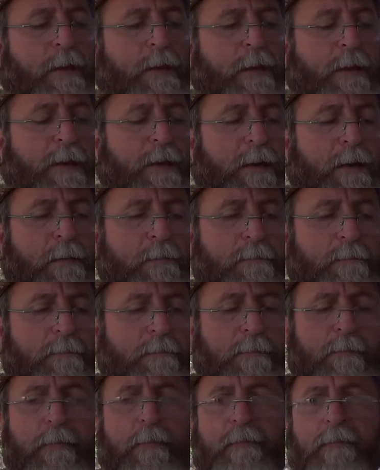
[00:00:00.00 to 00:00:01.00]
um,
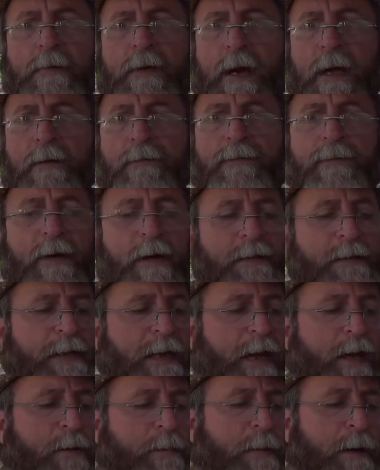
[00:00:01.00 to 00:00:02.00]
kind of finding
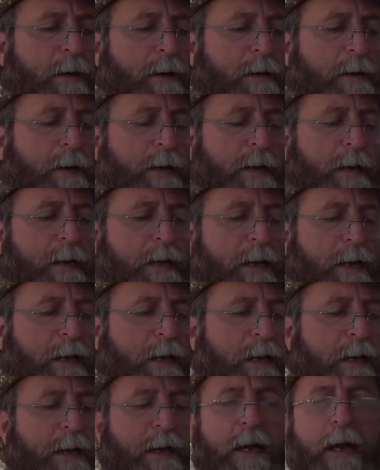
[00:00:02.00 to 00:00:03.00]
out about it.
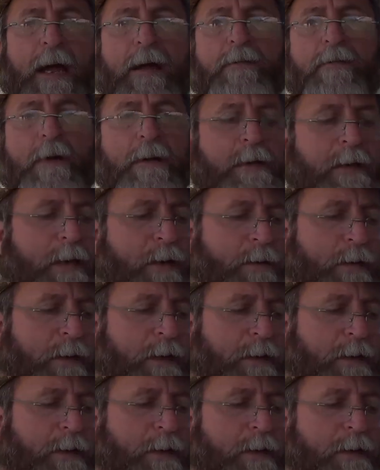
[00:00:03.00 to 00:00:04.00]
and I got written down
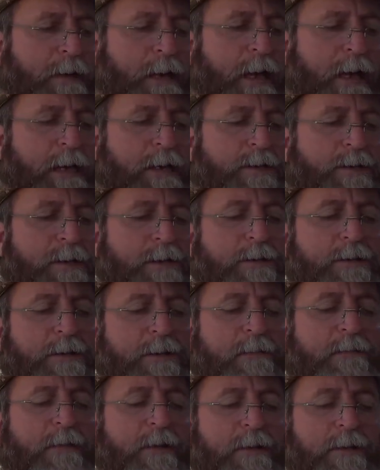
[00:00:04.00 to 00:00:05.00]
here in Asian
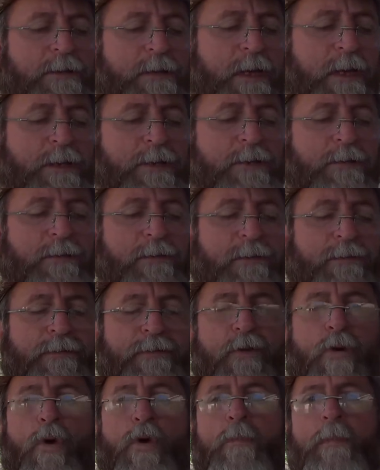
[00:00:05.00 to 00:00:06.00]
civilizations,
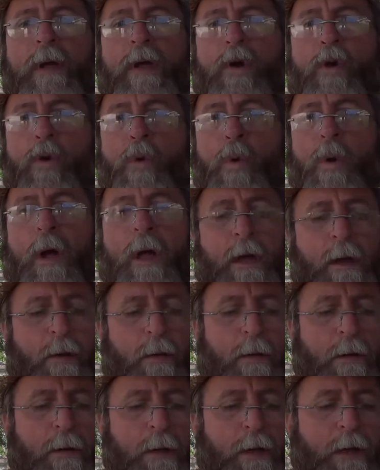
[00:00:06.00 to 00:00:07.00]
farming
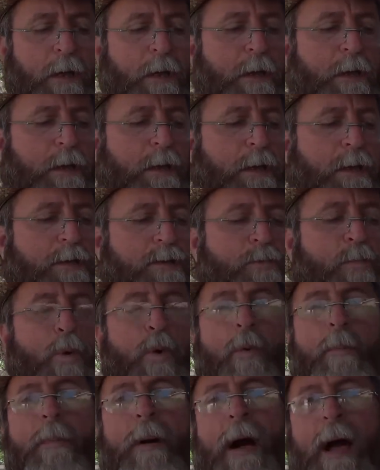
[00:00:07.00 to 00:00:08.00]
quail is
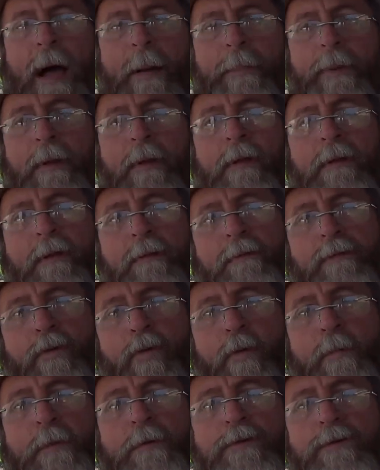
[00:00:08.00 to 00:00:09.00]
more popular than
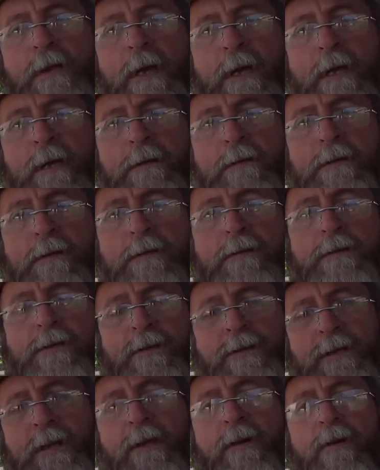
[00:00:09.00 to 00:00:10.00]
farming chickens. It's
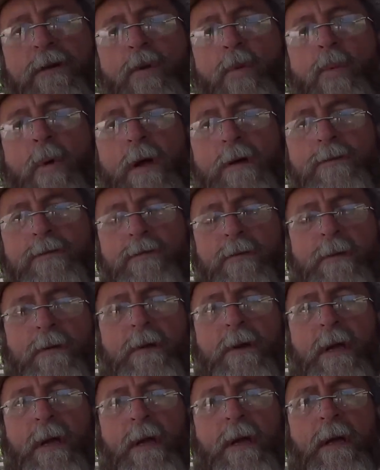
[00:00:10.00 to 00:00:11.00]
just here in the western
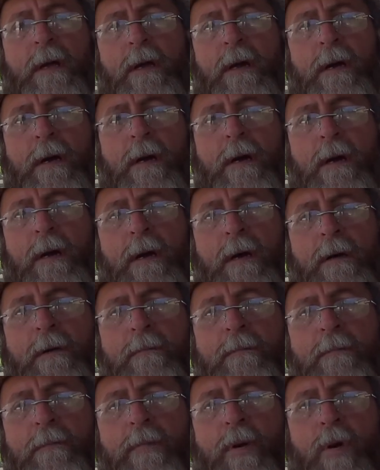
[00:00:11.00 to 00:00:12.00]
uh,
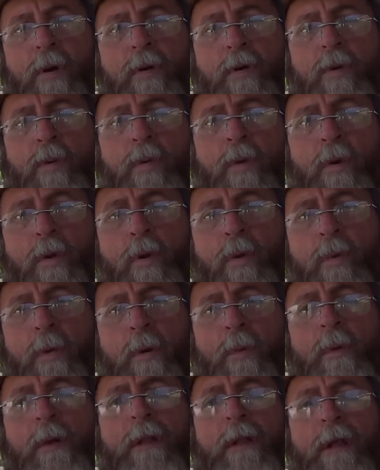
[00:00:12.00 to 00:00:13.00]
part of the world
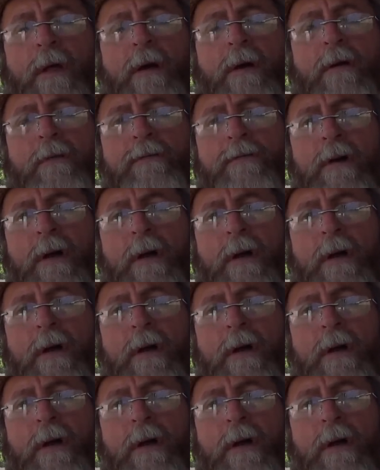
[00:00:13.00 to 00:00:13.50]
where we live,